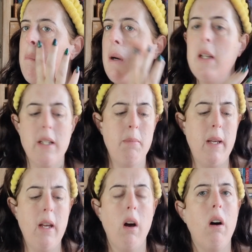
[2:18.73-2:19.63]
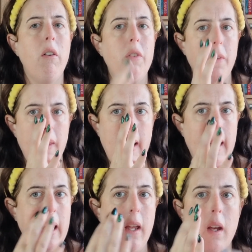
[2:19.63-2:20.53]
reminding me of
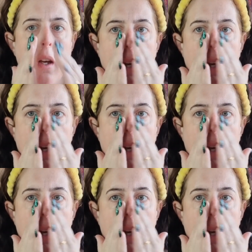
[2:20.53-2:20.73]
the